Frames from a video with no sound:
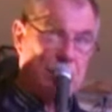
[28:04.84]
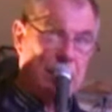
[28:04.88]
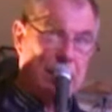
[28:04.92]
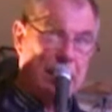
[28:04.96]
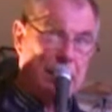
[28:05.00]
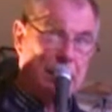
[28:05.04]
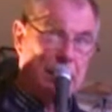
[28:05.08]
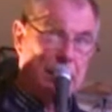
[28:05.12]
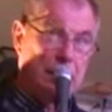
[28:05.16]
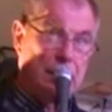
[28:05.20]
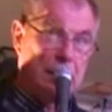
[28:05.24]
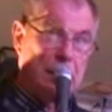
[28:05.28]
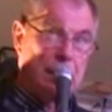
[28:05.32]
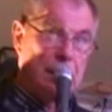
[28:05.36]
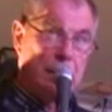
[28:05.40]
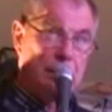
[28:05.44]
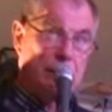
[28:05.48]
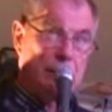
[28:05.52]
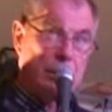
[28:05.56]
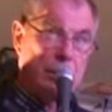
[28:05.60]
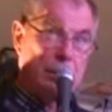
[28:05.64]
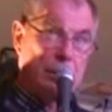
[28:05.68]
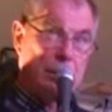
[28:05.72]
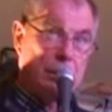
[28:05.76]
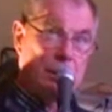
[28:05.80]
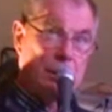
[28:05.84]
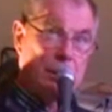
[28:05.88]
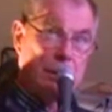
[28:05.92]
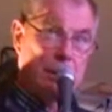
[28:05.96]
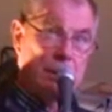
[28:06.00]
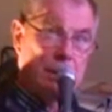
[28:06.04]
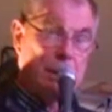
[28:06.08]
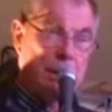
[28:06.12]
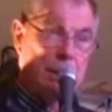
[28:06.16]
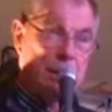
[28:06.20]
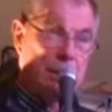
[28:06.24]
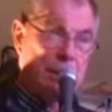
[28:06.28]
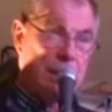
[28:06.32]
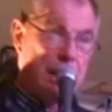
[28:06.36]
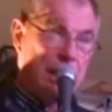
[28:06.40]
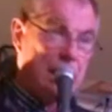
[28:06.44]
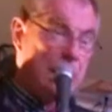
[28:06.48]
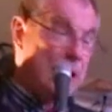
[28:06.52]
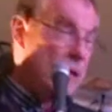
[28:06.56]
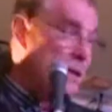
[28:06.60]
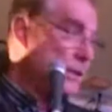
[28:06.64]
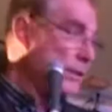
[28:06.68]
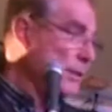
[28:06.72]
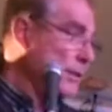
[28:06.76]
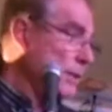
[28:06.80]
right? You've got
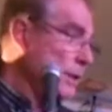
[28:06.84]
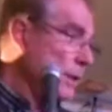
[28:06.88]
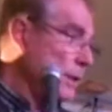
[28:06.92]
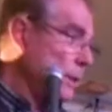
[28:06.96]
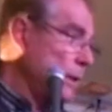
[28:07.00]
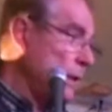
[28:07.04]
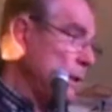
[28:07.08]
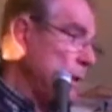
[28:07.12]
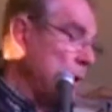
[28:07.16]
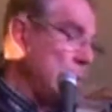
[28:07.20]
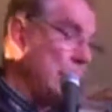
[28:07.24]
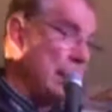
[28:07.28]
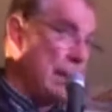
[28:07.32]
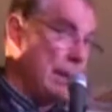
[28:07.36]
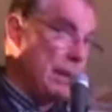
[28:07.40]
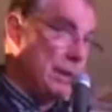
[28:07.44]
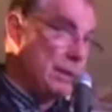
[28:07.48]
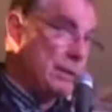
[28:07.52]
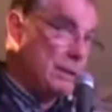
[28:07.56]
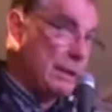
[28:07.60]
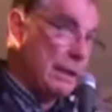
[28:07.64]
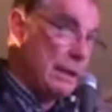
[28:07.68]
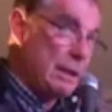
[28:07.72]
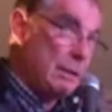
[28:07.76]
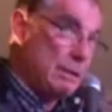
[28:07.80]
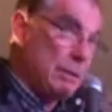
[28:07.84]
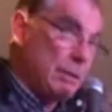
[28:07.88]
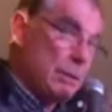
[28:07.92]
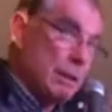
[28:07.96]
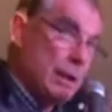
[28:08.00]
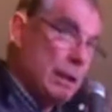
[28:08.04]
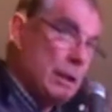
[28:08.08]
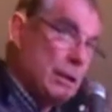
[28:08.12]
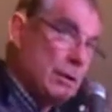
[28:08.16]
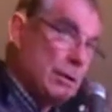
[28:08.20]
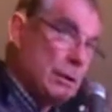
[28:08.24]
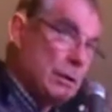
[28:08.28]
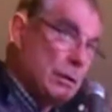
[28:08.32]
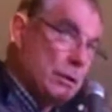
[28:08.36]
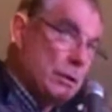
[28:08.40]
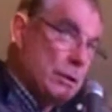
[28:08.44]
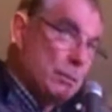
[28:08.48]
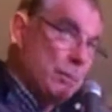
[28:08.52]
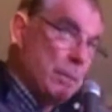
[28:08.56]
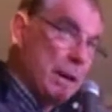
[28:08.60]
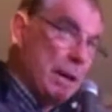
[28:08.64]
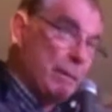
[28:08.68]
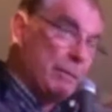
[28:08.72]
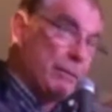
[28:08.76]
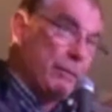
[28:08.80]
Ian said, the
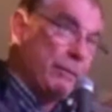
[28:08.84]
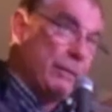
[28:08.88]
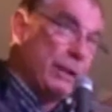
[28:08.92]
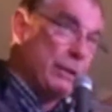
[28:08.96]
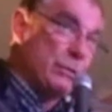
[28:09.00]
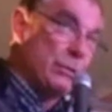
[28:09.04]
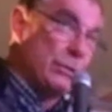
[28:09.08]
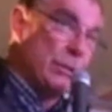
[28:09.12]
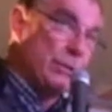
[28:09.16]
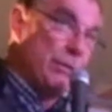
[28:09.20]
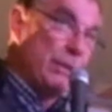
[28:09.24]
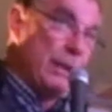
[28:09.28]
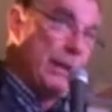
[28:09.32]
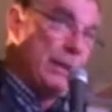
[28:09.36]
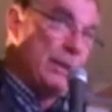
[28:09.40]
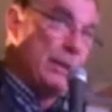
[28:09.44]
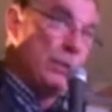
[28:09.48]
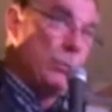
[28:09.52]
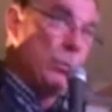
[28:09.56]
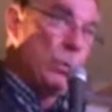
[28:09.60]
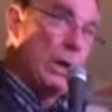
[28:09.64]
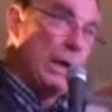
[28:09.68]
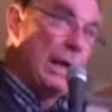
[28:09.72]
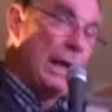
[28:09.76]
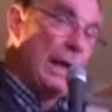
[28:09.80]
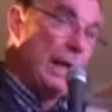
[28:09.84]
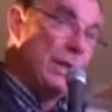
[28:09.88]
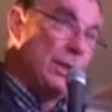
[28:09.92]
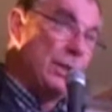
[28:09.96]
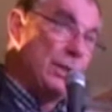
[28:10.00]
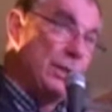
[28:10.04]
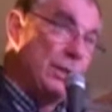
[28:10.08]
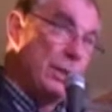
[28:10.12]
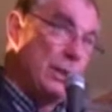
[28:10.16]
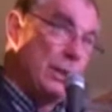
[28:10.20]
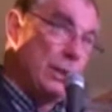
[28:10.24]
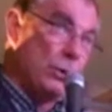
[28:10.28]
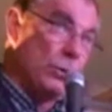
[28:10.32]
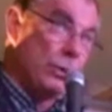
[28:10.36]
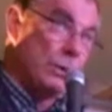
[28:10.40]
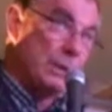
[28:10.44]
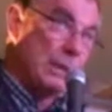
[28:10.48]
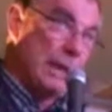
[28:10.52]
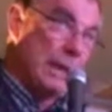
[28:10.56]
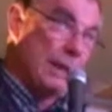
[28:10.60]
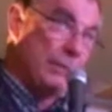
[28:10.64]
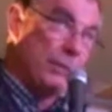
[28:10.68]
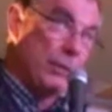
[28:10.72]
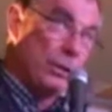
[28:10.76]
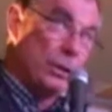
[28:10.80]
Department of Veterans Affairs is one agency that looks
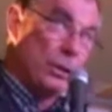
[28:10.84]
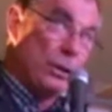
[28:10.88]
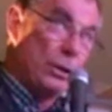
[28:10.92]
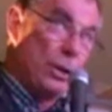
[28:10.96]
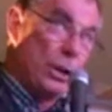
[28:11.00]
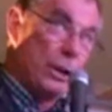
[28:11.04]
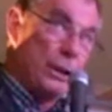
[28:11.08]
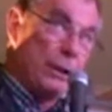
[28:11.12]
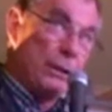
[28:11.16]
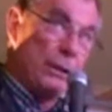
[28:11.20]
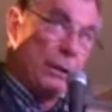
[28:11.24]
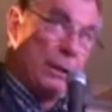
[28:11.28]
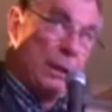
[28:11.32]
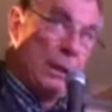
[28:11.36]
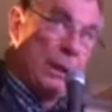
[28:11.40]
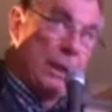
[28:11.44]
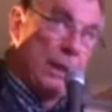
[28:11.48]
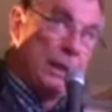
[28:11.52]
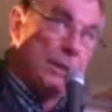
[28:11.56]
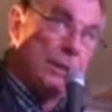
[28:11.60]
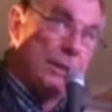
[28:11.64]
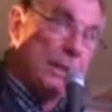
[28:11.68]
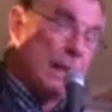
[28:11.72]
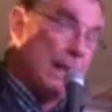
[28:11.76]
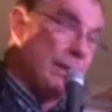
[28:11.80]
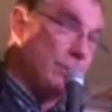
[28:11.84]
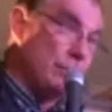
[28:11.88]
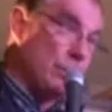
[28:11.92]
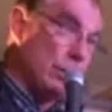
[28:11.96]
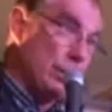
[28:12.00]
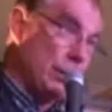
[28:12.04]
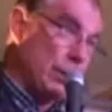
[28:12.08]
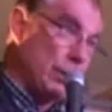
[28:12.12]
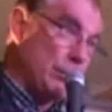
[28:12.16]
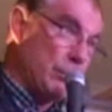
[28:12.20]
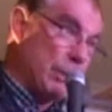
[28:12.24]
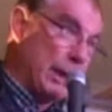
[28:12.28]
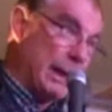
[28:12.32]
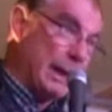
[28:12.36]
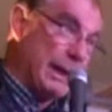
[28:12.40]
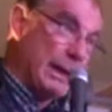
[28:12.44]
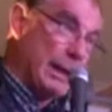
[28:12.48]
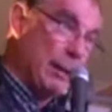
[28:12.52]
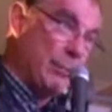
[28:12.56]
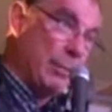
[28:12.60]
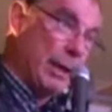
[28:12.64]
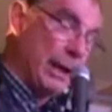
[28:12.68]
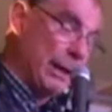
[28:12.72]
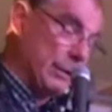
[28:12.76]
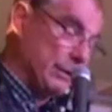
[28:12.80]
after the lot and saves a lot of
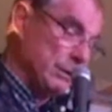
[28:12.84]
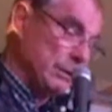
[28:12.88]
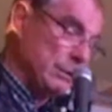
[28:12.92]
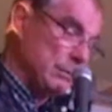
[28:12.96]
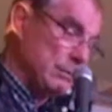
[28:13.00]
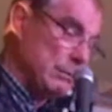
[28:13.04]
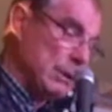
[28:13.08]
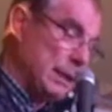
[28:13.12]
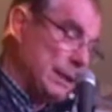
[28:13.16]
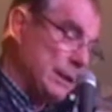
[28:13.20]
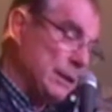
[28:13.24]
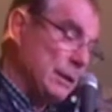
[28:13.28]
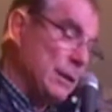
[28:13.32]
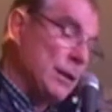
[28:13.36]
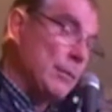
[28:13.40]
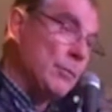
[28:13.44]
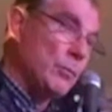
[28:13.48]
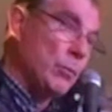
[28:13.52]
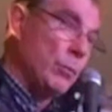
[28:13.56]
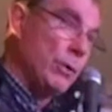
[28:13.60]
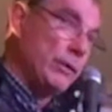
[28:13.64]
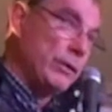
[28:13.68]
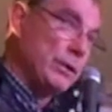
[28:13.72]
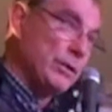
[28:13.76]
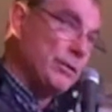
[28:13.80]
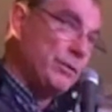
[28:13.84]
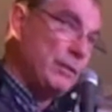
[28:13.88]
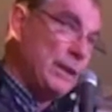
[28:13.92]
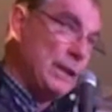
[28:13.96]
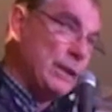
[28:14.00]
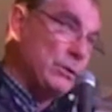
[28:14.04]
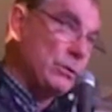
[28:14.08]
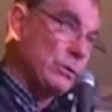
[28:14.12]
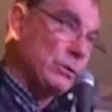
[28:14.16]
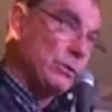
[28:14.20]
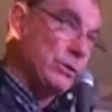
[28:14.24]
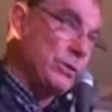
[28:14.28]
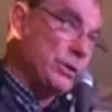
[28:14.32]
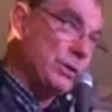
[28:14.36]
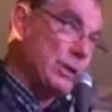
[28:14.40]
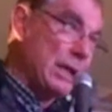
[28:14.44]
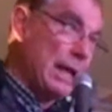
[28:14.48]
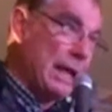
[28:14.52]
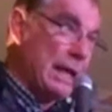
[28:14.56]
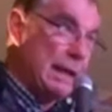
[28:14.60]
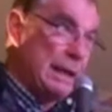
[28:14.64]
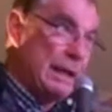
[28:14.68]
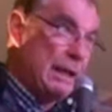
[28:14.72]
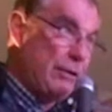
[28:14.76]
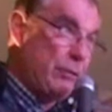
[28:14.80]
mucking about, right? We've got federal,
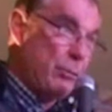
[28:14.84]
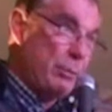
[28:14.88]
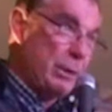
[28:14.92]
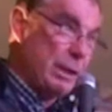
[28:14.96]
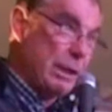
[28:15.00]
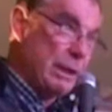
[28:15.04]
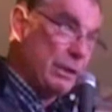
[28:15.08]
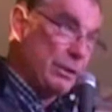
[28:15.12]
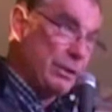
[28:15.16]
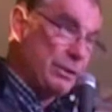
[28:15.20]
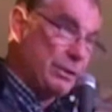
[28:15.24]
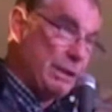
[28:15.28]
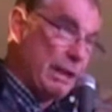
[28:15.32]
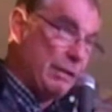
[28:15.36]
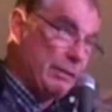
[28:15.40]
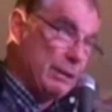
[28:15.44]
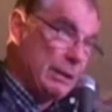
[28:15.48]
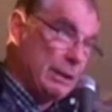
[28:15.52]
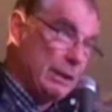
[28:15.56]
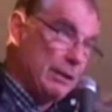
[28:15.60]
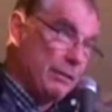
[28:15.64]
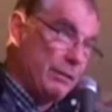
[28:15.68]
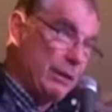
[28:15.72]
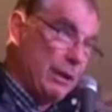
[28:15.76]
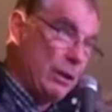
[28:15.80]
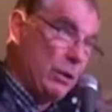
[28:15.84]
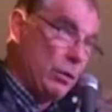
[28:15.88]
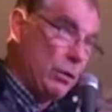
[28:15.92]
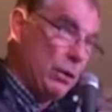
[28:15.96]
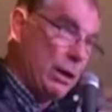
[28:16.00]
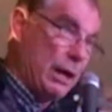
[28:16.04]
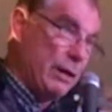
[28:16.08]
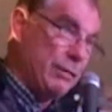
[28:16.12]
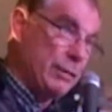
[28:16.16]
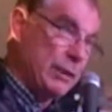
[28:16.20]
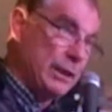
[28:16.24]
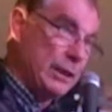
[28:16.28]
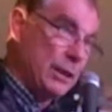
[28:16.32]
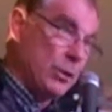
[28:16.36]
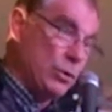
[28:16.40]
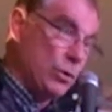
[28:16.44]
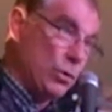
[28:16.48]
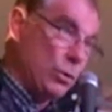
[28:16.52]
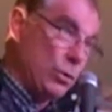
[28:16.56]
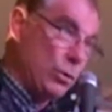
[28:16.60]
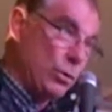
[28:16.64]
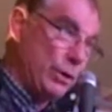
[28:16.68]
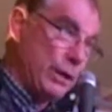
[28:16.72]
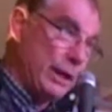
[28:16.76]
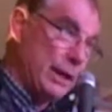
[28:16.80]
state, everybody else having their
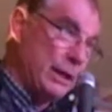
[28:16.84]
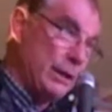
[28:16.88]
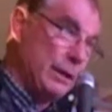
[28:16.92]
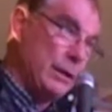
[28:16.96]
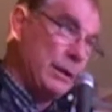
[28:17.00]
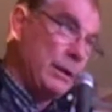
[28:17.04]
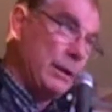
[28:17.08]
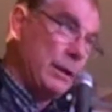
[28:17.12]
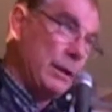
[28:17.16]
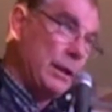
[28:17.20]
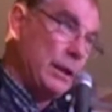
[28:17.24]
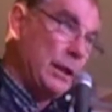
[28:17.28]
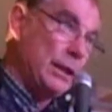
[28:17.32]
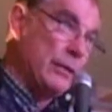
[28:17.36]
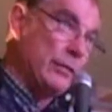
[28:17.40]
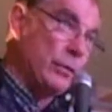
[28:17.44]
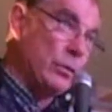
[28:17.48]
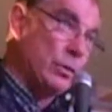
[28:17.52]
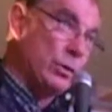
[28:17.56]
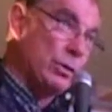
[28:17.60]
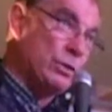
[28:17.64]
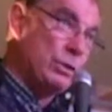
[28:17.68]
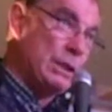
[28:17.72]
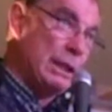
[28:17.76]
oar in, and of course